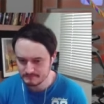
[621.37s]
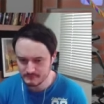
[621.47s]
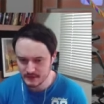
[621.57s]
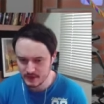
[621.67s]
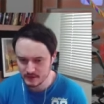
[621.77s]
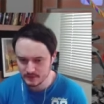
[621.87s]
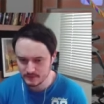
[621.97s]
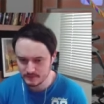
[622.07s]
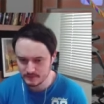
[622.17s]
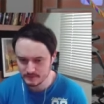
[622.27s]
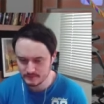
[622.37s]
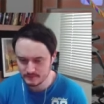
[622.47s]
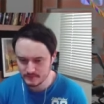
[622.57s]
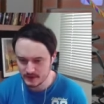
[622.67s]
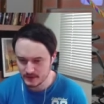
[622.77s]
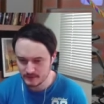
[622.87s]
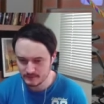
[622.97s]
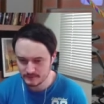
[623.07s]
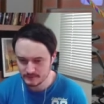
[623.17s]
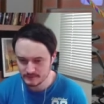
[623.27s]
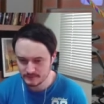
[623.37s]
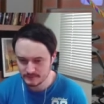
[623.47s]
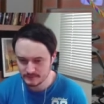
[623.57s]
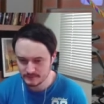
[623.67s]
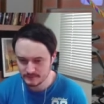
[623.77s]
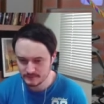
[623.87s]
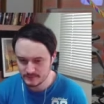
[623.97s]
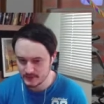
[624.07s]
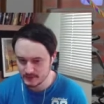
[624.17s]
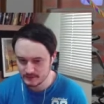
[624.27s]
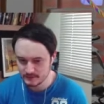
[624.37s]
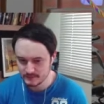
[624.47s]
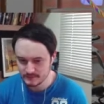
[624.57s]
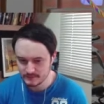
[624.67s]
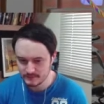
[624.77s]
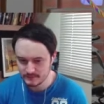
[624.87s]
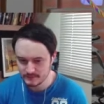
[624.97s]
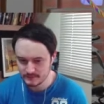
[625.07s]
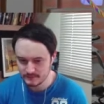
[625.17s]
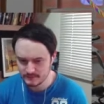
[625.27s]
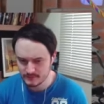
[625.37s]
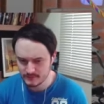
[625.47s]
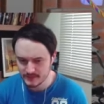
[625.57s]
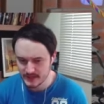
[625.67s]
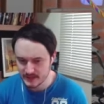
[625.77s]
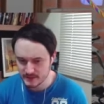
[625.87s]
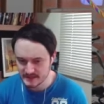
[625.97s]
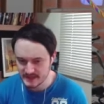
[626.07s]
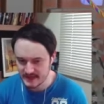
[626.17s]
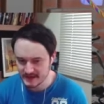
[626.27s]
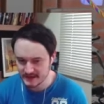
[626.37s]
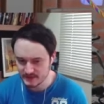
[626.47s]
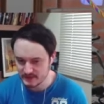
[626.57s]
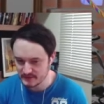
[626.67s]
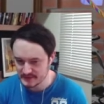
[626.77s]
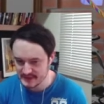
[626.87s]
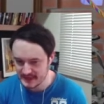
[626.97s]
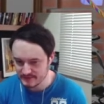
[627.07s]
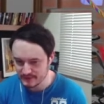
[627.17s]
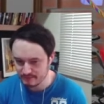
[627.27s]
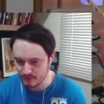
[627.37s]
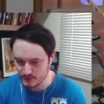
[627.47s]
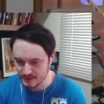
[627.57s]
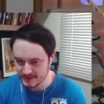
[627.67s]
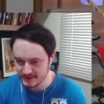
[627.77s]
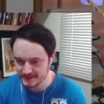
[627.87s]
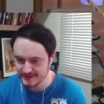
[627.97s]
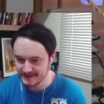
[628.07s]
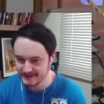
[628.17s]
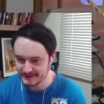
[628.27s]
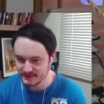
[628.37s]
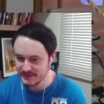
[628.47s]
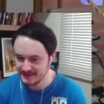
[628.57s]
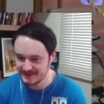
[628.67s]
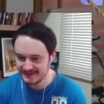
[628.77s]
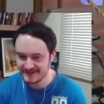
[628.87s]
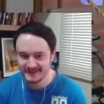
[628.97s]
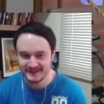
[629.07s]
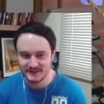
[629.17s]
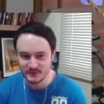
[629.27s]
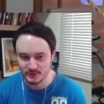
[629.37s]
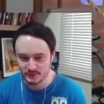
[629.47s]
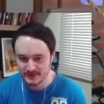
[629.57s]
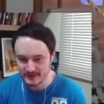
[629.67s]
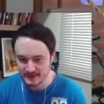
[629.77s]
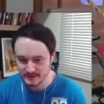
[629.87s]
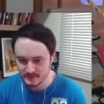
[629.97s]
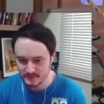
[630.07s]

No. No. No. What the hell is that? I don't even, is that even a font? I don't. No, thank you.